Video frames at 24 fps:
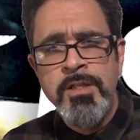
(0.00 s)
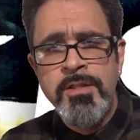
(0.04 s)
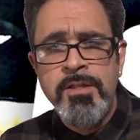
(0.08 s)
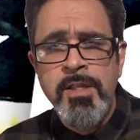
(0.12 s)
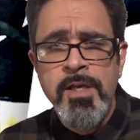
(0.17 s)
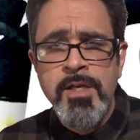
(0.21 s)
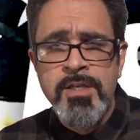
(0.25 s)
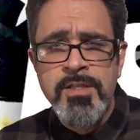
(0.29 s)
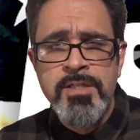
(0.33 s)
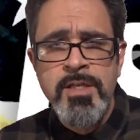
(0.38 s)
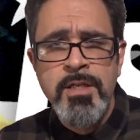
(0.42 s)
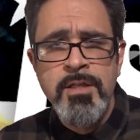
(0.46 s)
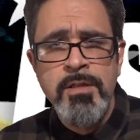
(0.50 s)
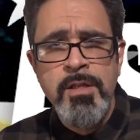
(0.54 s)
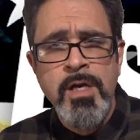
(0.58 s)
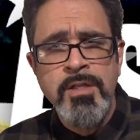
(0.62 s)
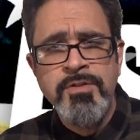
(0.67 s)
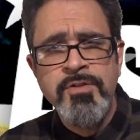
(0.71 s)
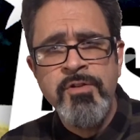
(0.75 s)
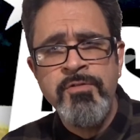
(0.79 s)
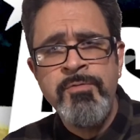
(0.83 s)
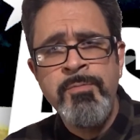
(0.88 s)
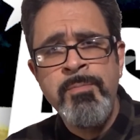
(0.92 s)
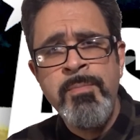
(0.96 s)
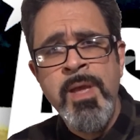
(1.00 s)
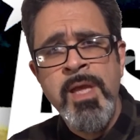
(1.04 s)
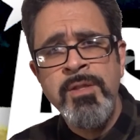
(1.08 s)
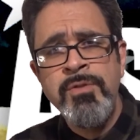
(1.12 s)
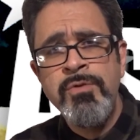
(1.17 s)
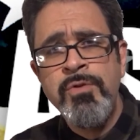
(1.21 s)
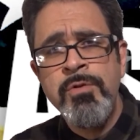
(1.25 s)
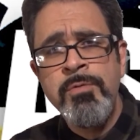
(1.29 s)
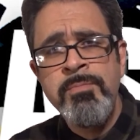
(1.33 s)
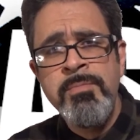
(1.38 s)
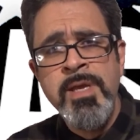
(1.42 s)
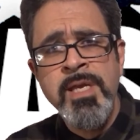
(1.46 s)
It takes a lot of
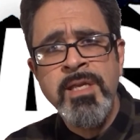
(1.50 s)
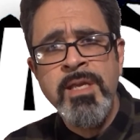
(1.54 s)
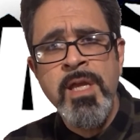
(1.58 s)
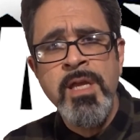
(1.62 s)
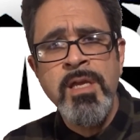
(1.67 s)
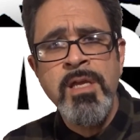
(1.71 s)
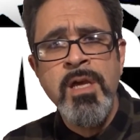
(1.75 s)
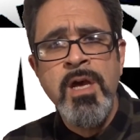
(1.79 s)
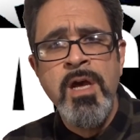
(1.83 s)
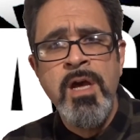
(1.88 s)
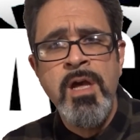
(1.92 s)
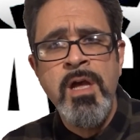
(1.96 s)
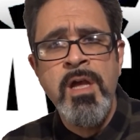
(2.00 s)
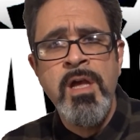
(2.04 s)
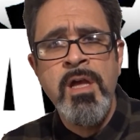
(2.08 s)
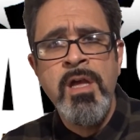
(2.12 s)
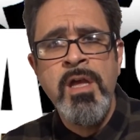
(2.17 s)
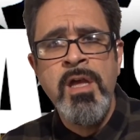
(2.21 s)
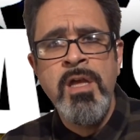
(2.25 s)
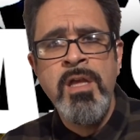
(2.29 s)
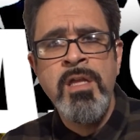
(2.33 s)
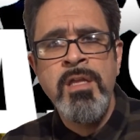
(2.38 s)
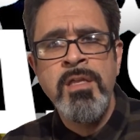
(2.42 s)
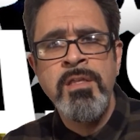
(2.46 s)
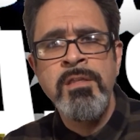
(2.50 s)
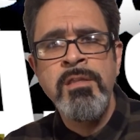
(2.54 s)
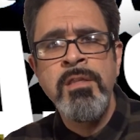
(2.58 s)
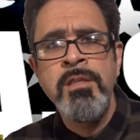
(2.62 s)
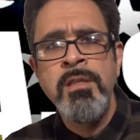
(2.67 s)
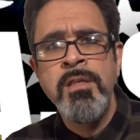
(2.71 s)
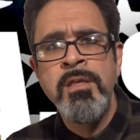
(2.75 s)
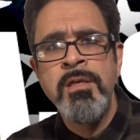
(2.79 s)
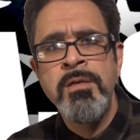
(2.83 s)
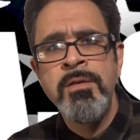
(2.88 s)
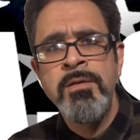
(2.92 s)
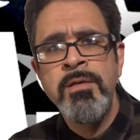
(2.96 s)
men to make a gun.
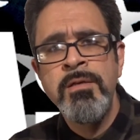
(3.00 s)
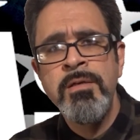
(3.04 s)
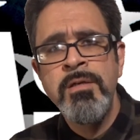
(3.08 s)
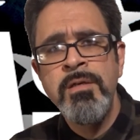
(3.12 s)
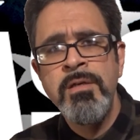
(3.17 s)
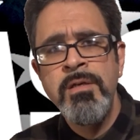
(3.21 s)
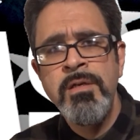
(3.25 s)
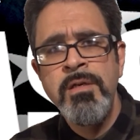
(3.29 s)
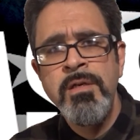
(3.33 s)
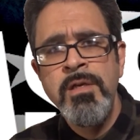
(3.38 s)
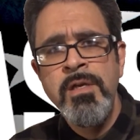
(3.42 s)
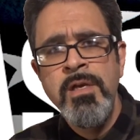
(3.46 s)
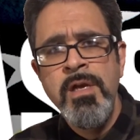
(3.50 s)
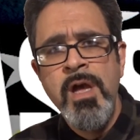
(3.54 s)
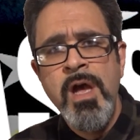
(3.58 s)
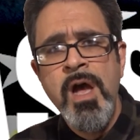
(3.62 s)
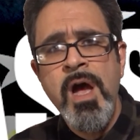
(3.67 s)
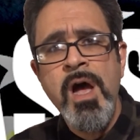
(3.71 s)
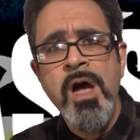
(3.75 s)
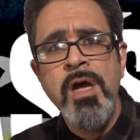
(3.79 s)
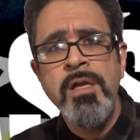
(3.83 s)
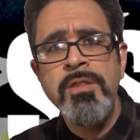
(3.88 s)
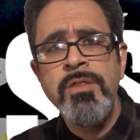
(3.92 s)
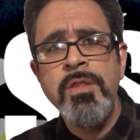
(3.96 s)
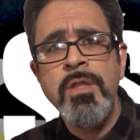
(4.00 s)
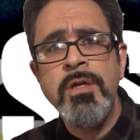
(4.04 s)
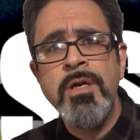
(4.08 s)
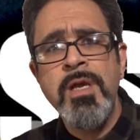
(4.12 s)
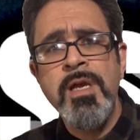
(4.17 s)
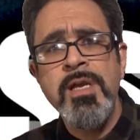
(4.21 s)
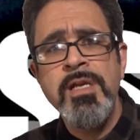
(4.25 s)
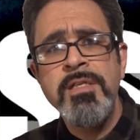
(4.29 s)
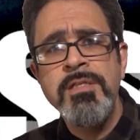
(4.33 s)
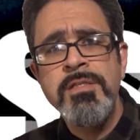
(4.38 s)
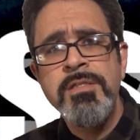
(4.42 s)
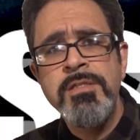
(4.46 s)

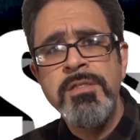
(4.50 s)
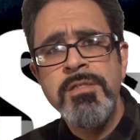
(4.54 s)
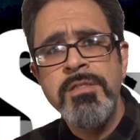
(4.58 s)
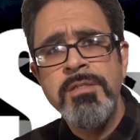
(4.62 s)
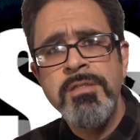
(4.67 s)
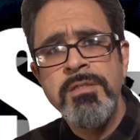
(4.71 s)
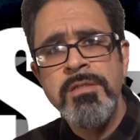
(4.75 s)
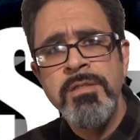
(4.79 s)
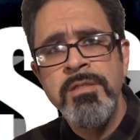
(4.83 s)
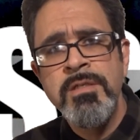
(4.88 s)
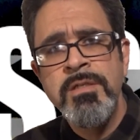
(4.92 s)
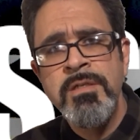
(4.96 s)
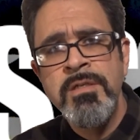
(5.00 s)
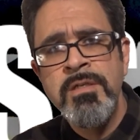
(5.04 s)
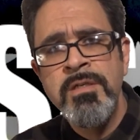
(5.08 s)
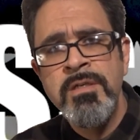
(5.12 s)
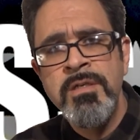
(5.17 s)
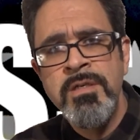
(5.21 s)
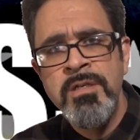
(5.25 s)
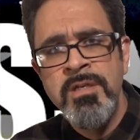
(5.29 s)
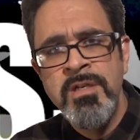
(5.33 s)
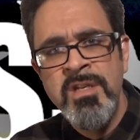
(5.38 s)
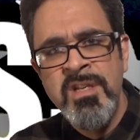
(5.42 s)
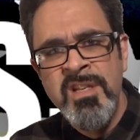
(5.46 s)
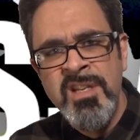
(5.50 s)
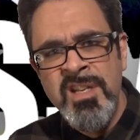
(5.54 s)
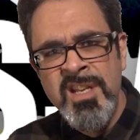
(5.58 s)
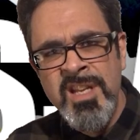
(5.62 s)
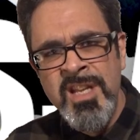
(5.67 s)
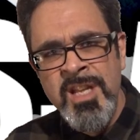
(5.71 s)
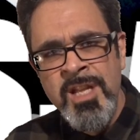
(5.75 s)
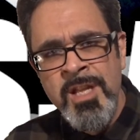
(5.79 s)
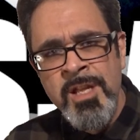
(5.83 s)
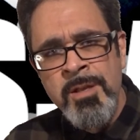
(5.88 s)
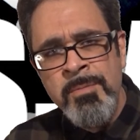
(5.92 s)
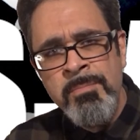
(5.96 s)
Hundreds.
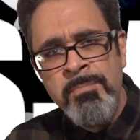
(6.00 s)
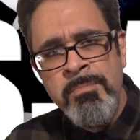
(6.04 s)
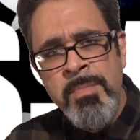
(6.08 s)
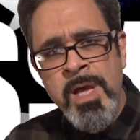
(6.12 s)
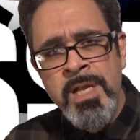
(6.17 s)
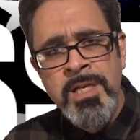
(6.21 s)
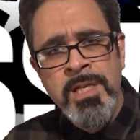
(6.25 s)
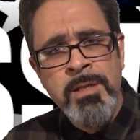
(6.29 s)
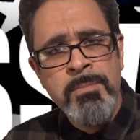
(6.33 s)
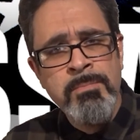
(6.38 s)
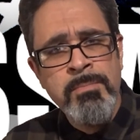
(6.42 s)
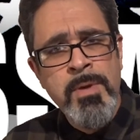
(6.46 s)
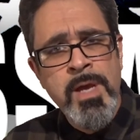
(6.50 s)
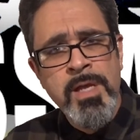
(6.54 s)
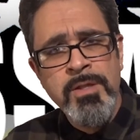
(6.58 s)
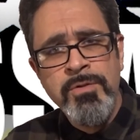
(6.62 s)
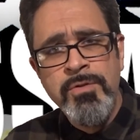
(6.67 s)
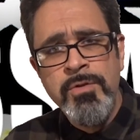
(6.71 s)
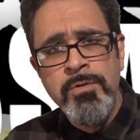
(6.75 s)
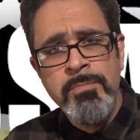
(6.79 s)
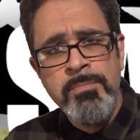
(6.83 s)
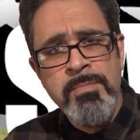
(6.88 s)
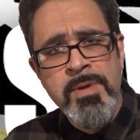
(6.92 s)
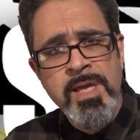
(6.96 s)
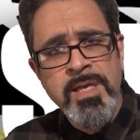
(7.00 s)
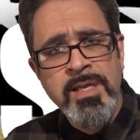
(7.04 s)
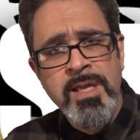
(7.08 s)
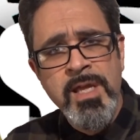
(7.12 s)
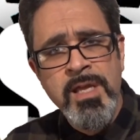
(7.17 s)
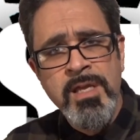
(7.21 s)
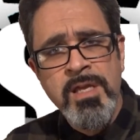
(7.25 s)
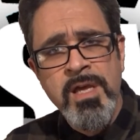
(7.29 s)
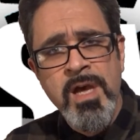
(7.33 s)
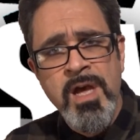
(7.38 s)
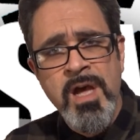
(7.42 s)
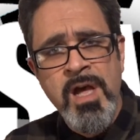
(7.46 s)
Many men to make
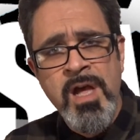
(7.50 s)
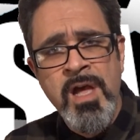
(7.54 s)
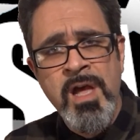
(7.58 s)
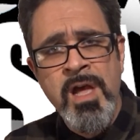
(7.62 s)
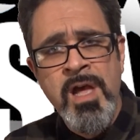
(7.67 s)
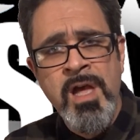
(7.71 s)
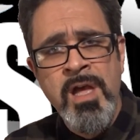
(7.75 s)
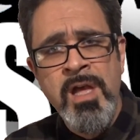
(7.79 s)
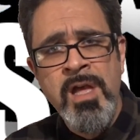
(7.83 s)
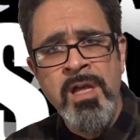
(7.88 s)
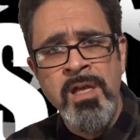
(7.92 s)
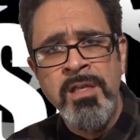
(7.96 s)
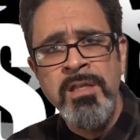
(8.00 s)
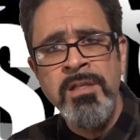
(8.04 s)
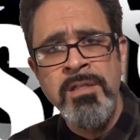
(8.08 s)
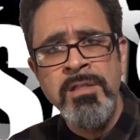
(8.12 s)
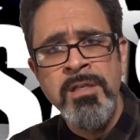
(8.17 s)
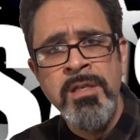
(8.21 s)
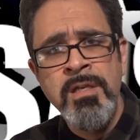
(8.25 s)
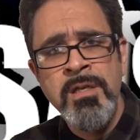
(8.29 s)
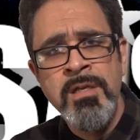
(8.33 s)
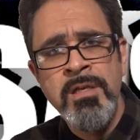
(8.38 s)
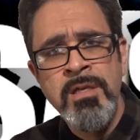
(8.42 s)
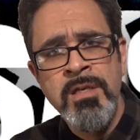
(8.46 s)
a gun.